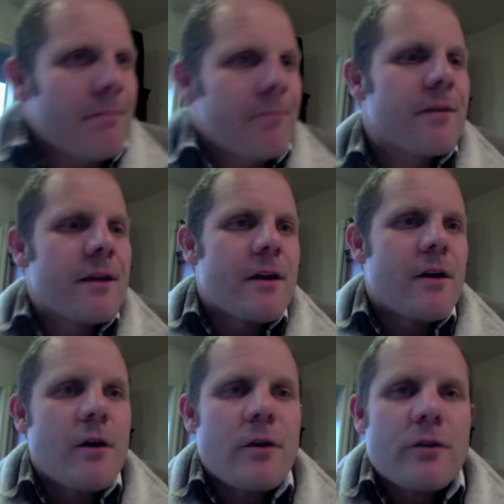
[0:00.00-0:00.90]

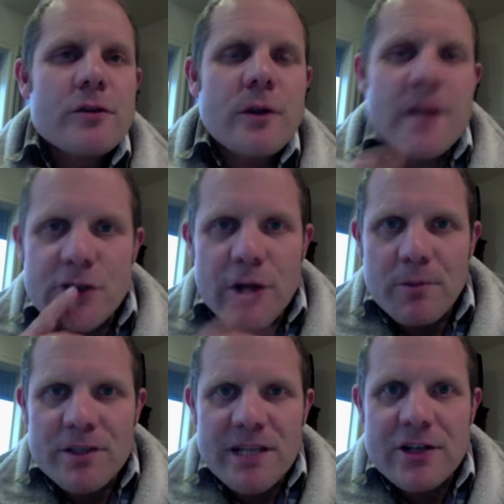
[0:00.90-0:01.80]
there's only a
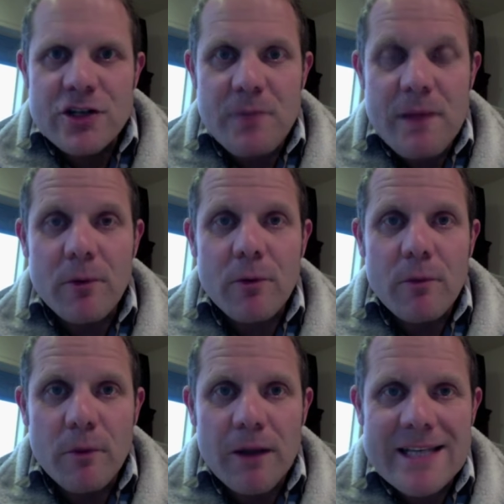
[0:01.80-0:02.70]
certain percentage of
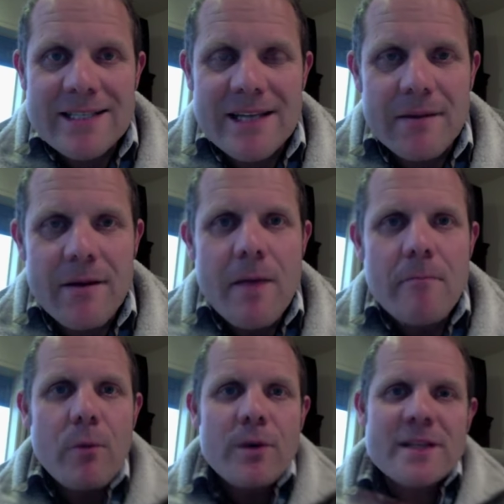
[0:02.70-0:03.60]
people molesting,
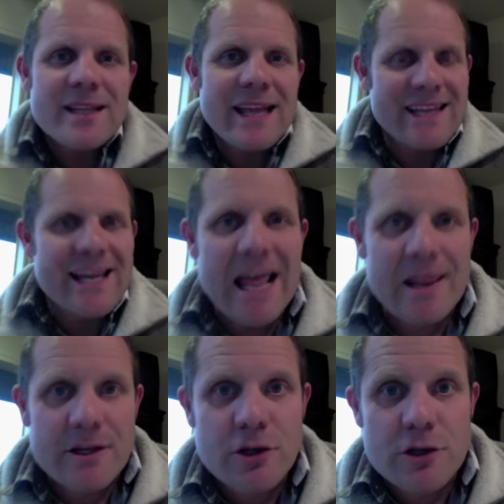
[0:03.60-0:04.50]
but when like the
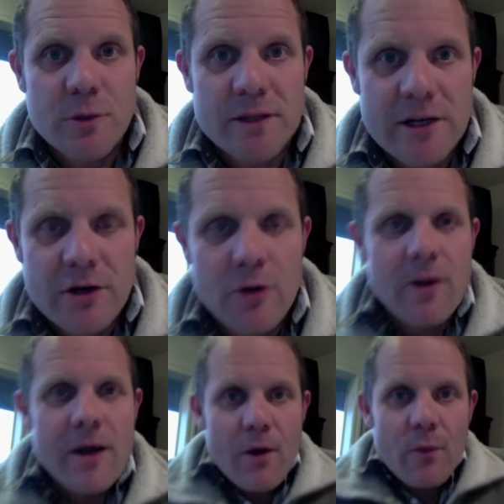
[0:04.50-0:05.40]
Catholic Church, what they
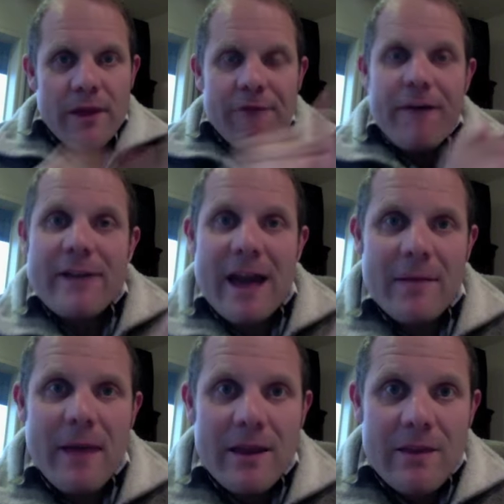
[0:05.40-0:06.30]
do when they found
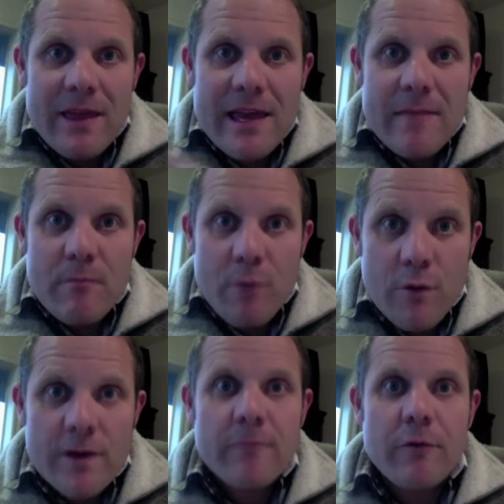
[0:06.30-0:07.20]
out about it and they keep
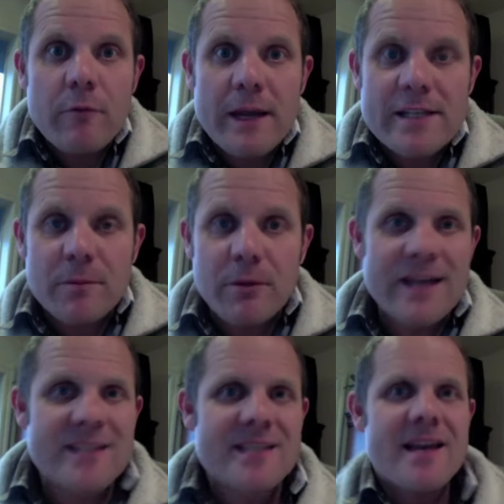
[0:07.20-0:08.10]
moving him from place to
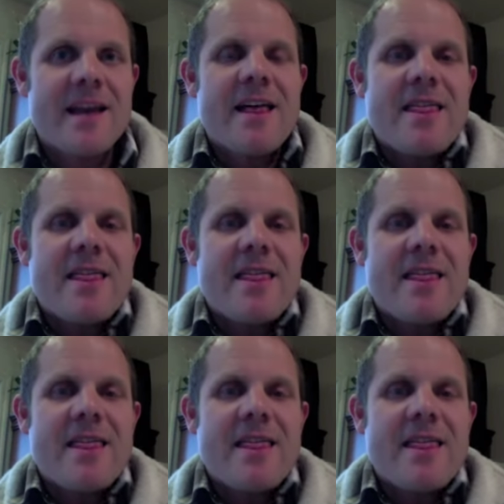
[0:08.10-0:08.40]
place,